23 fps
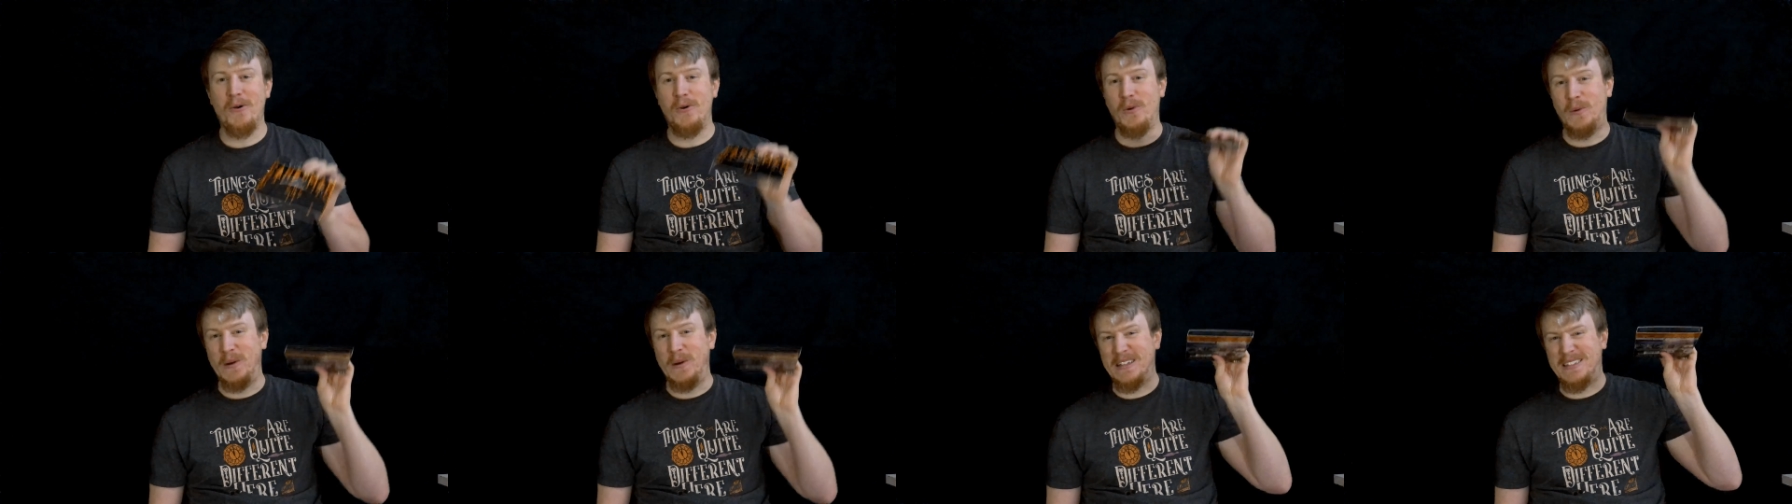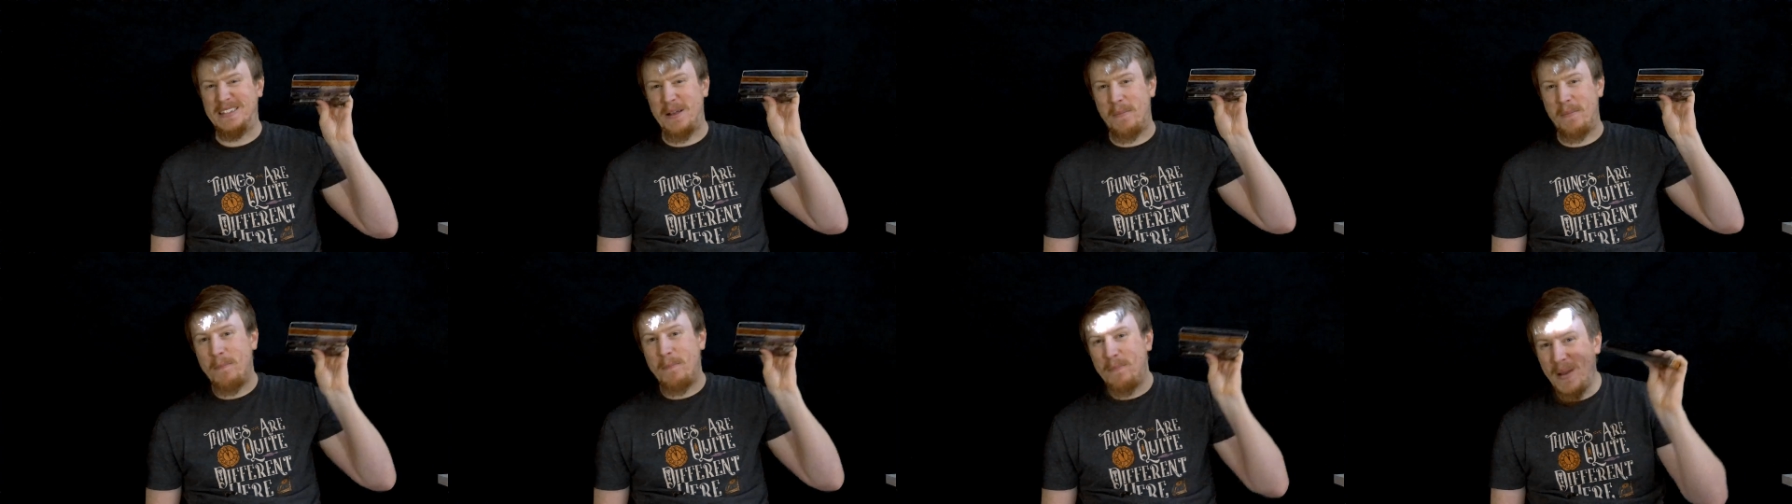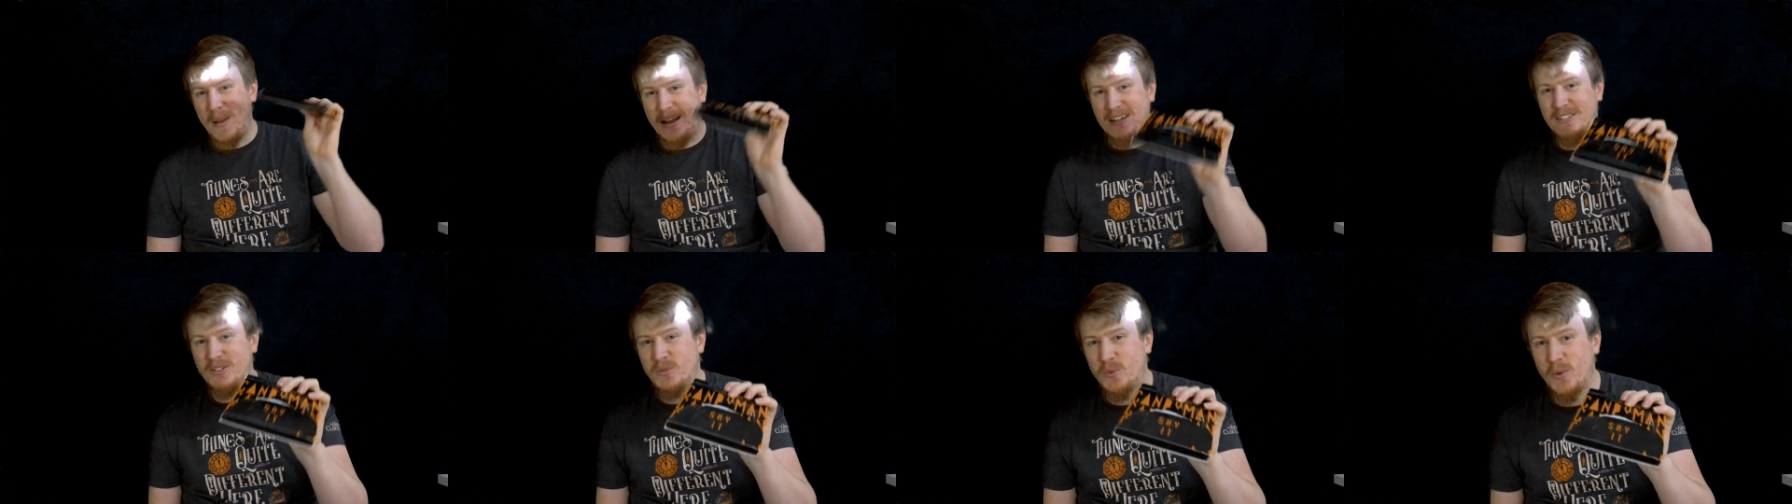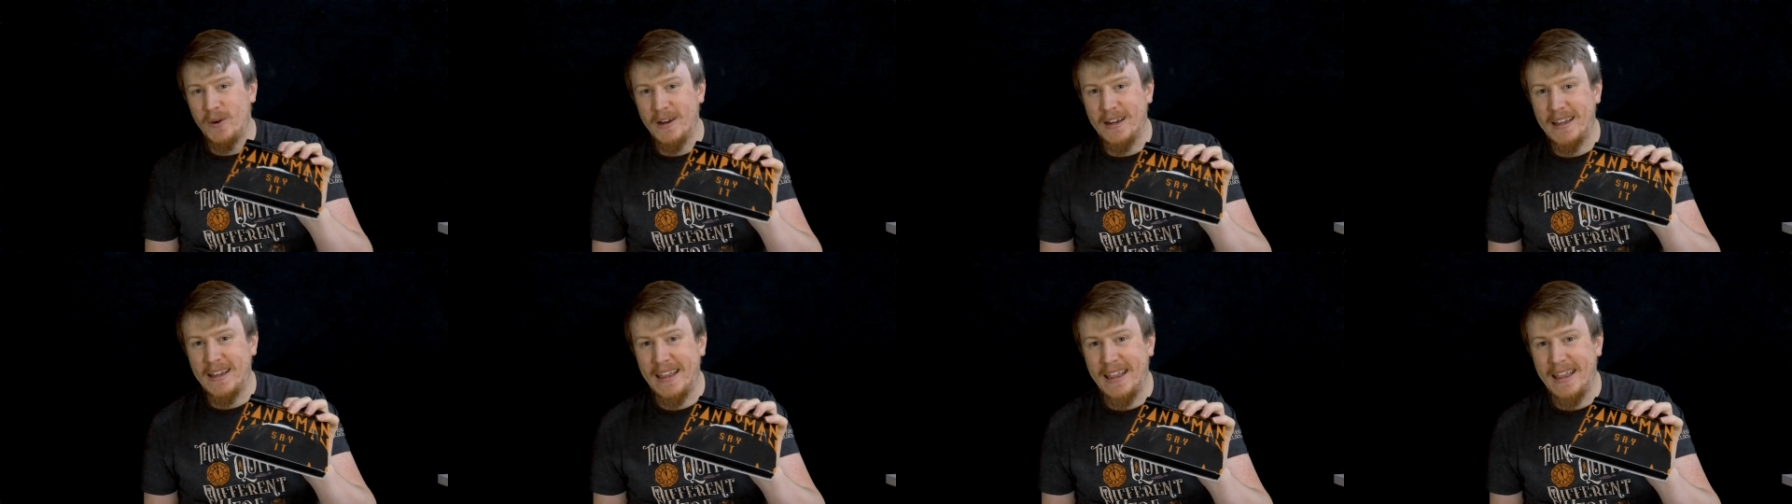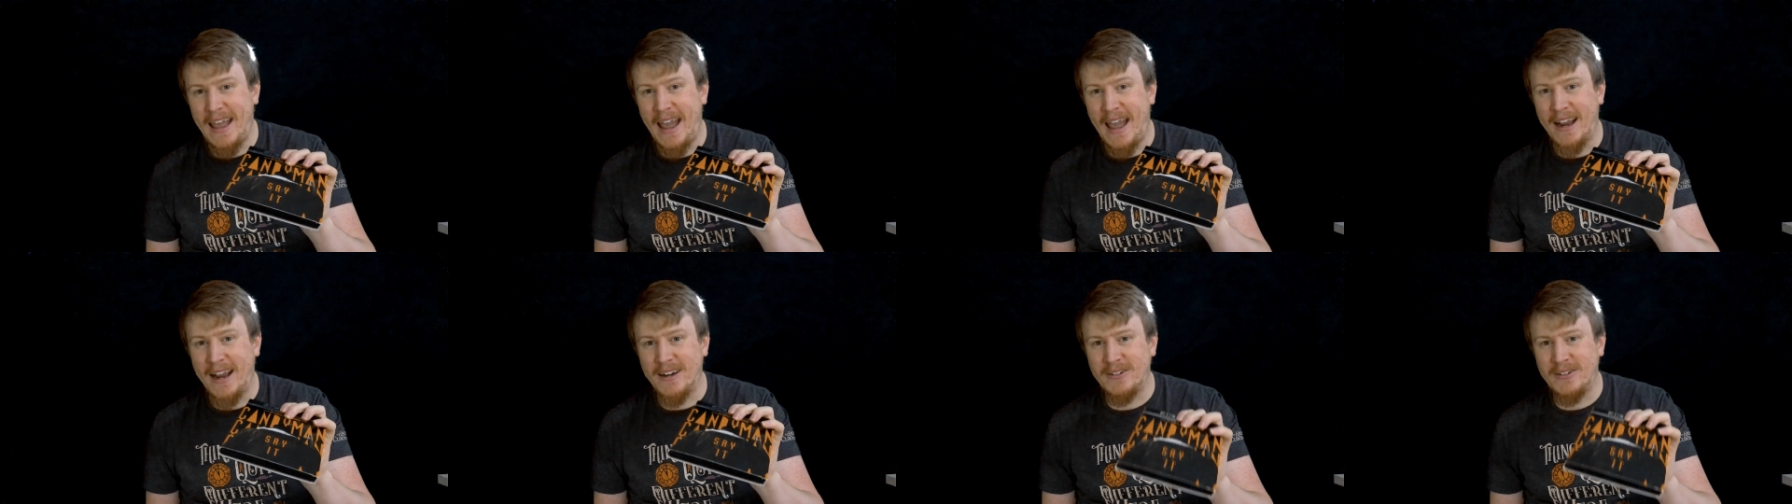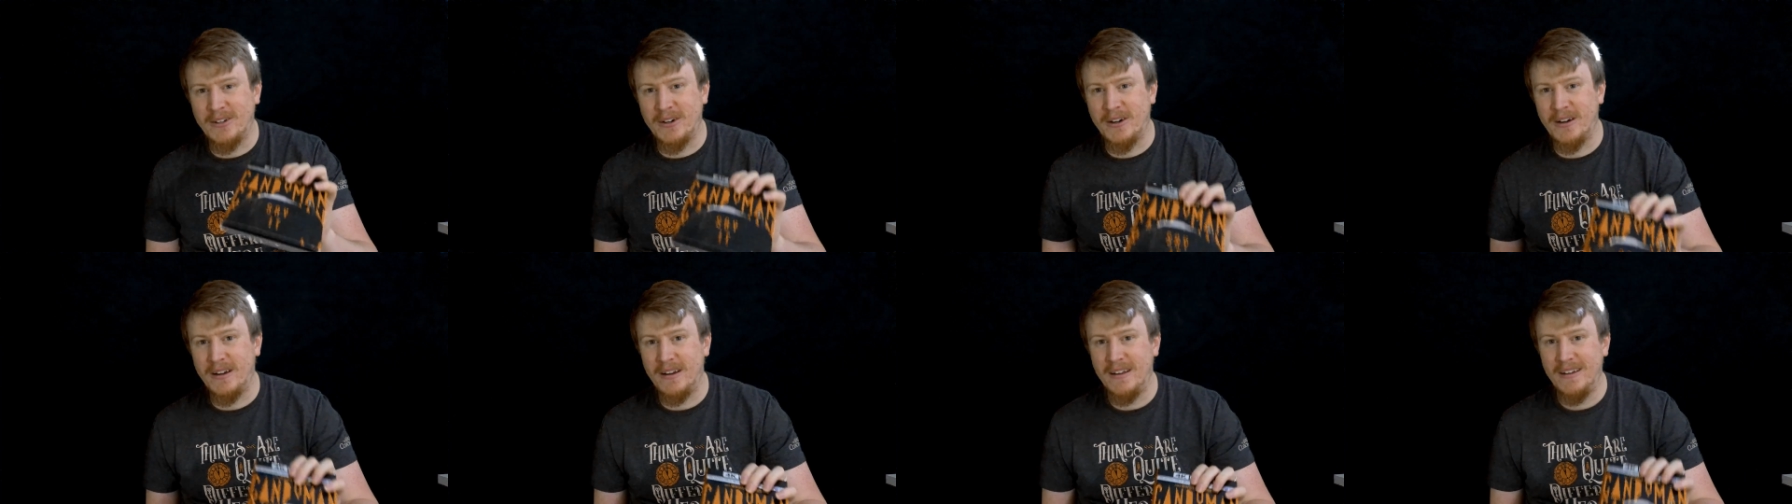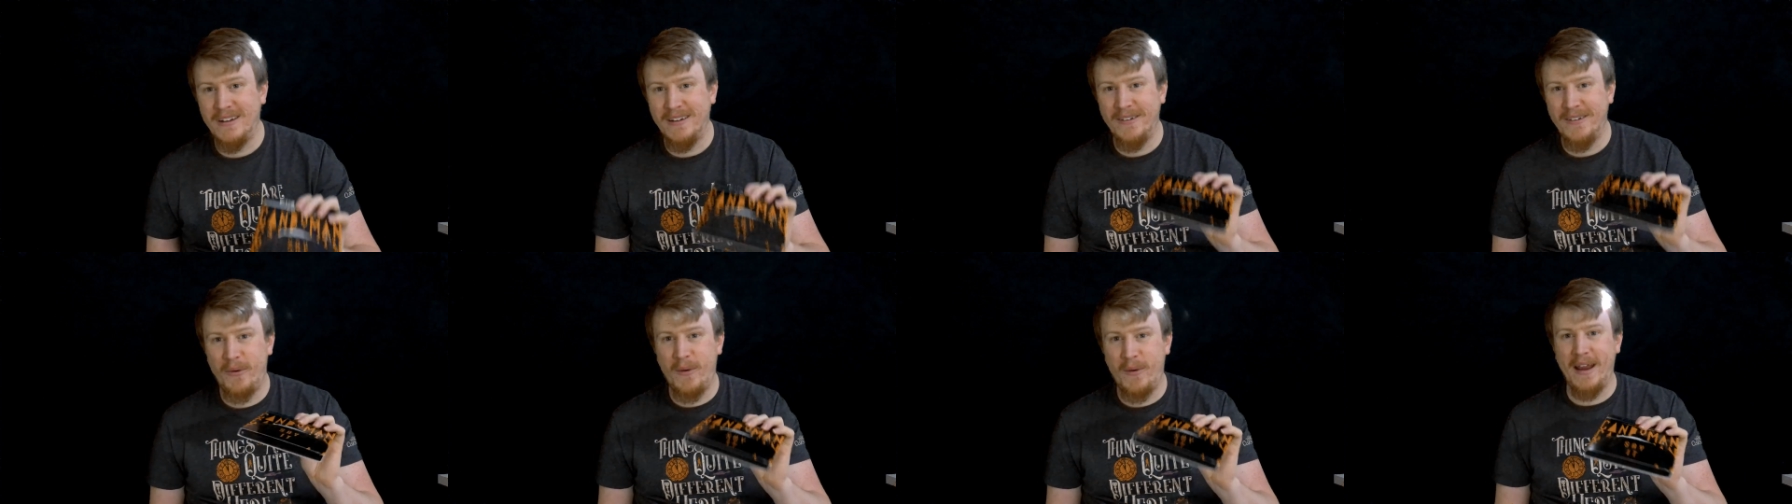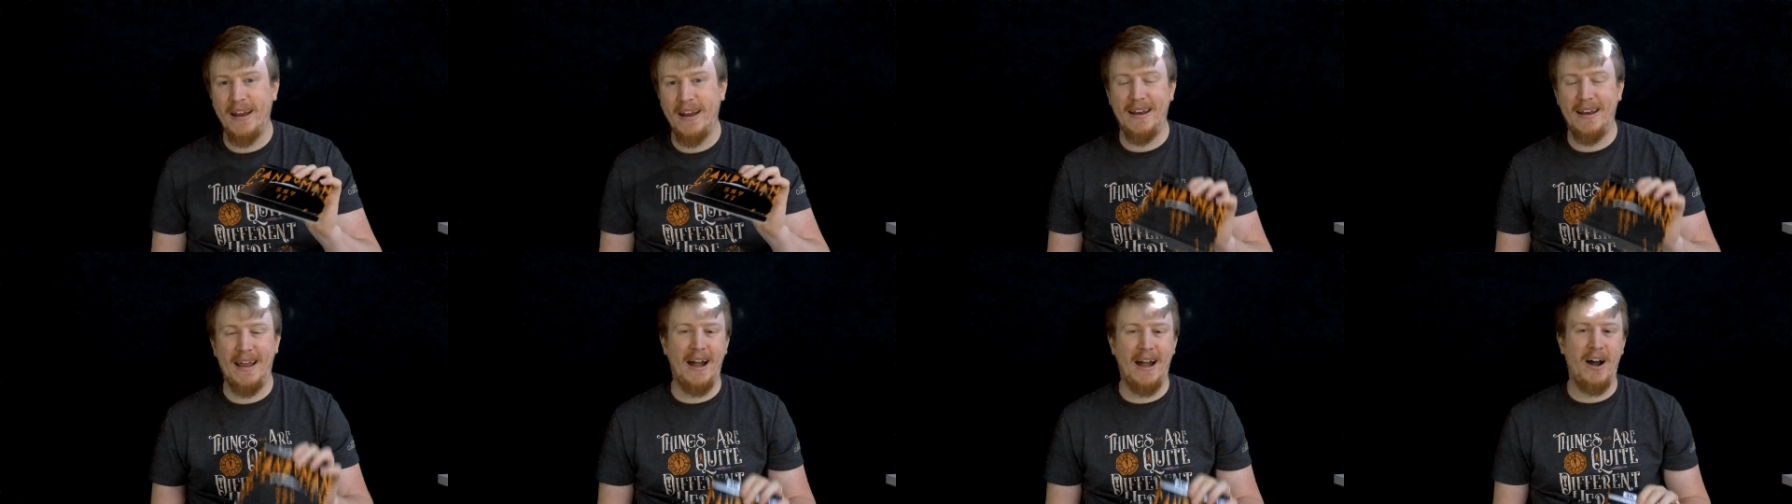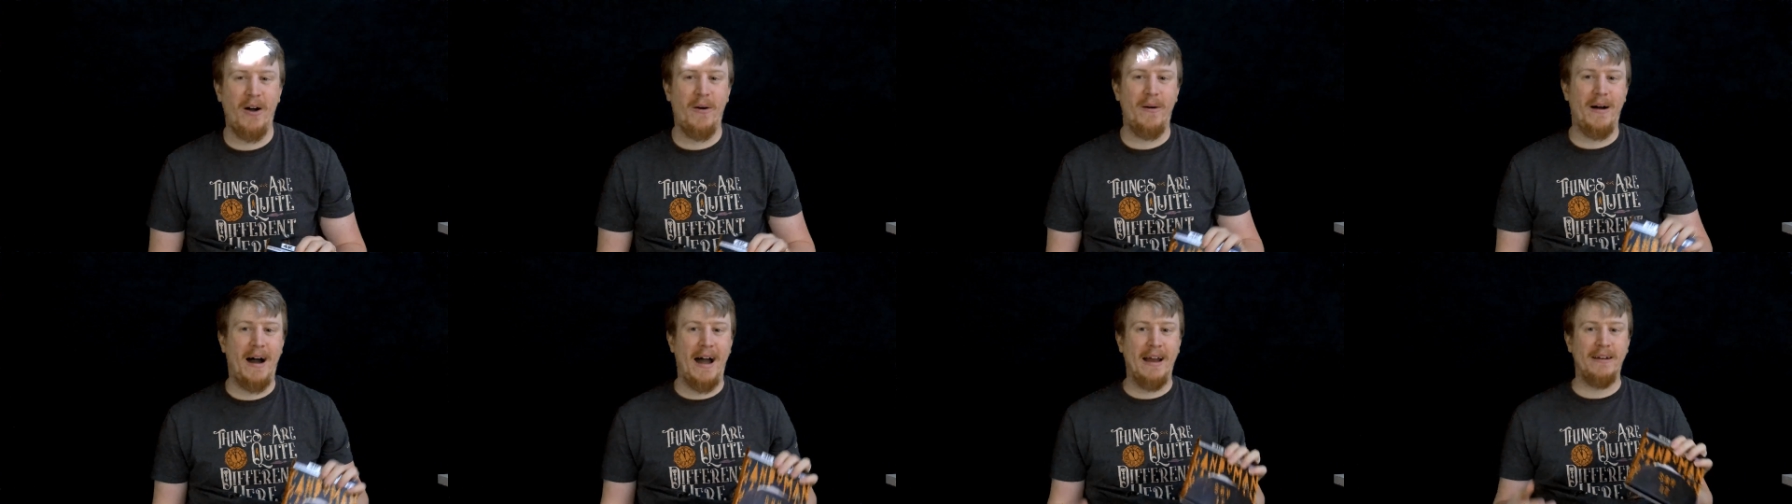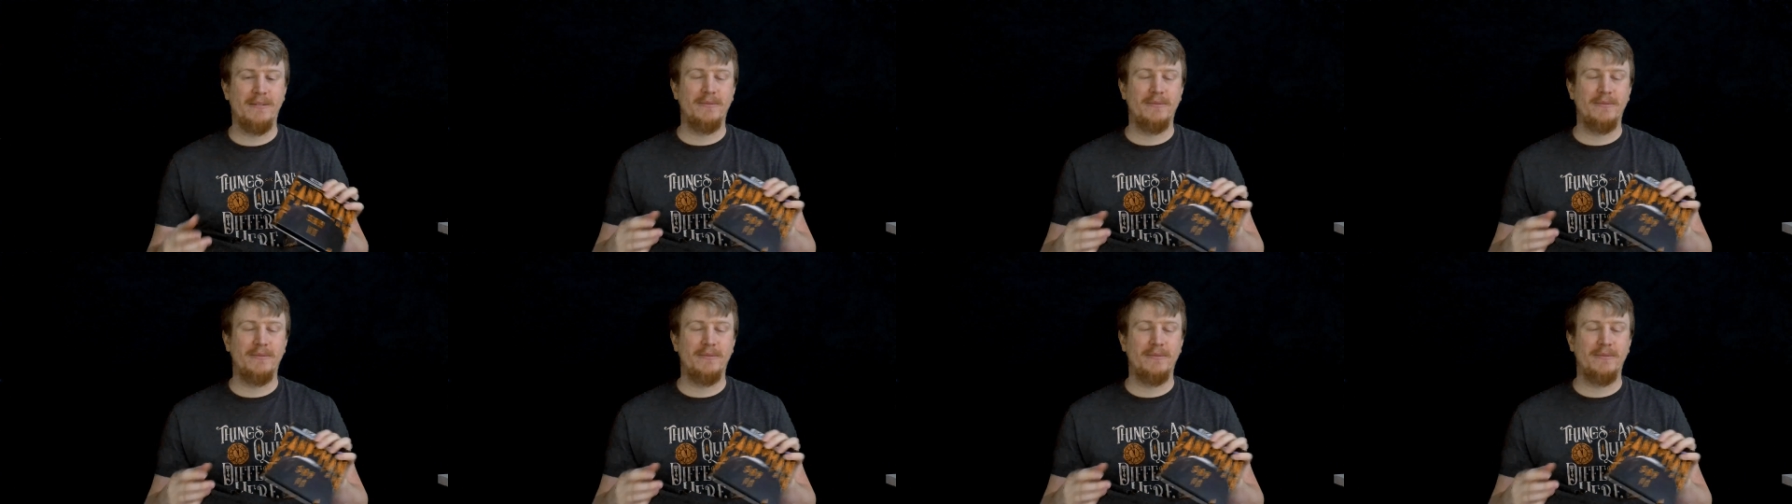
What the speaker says: who is the best working actor right now.